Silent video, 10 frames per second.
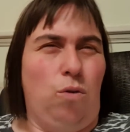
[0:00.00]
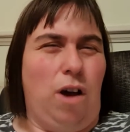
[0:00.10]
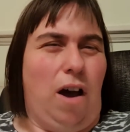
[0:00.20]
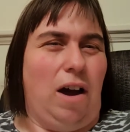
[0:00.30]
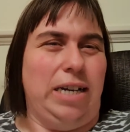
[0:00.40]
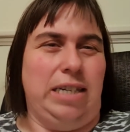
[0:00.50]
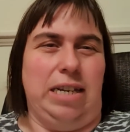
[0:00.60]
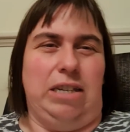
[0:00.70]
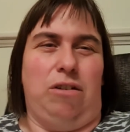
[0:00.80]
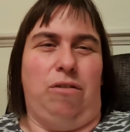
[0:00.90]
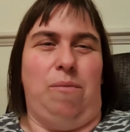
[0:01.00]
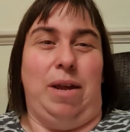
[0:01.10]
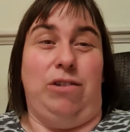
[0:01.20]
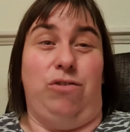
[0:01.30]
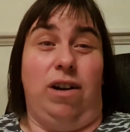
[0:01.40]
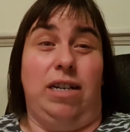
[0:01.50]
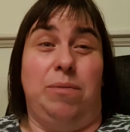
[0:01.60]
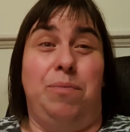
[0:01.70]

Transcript: kinds of documentaries,